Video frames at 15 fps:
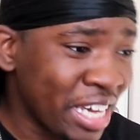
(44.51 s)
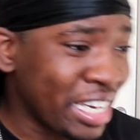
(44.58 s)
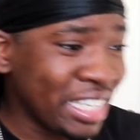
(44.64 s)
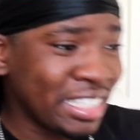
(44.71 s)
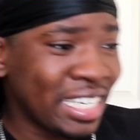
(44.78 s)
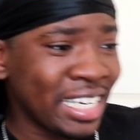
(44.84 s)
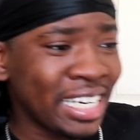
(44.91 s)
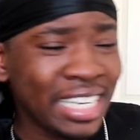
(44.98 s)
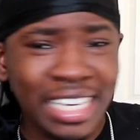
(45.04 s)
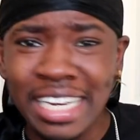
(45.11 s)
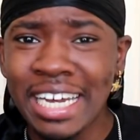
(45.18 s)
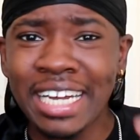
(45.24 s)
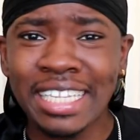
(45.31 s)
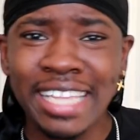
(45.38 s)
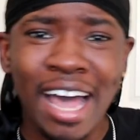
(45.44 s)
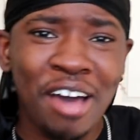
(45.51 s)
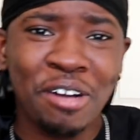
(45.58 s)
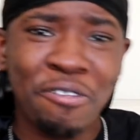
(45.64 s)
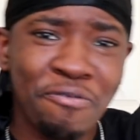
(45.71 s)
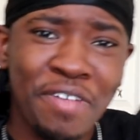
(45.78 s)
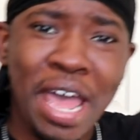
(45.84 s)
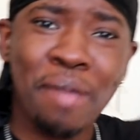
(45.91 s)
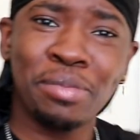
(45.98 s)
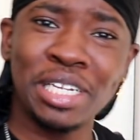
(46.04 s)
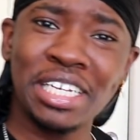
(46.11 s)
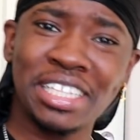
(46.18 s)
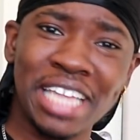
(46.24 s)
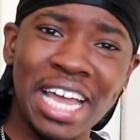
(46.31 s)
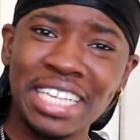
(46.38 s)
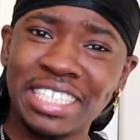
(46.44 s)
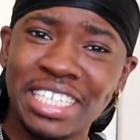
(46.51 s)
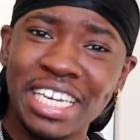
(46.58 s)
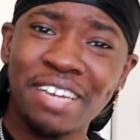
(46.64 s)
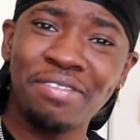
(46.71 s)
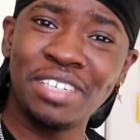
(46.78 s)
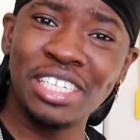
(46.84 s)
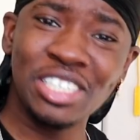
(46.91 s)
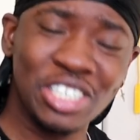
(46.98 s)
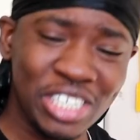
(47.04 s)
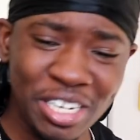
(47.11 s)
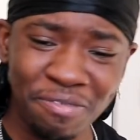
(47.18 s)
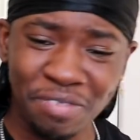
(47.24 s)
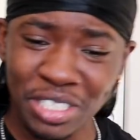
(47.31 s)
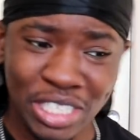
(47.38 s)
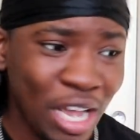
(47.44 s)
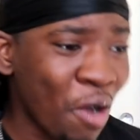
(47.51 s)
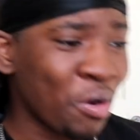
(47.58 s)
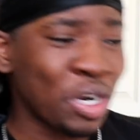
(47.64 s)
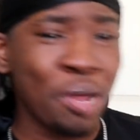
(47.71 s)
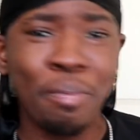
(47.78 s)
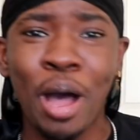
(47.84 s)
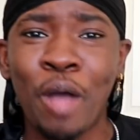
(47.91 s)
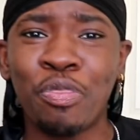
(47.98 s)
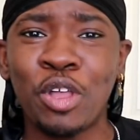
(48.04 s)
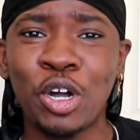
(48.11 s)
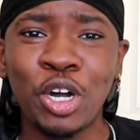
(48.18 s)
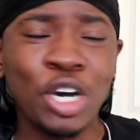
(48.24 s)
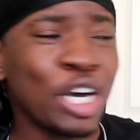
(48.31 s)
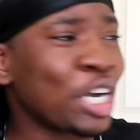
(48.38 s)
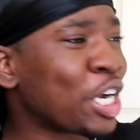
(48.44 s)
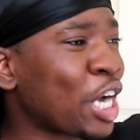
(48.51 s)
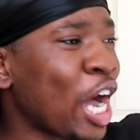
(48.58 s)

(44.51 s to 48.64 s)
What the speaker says: He's getting kicked out of family Thanksgiving and shit for talking about the good,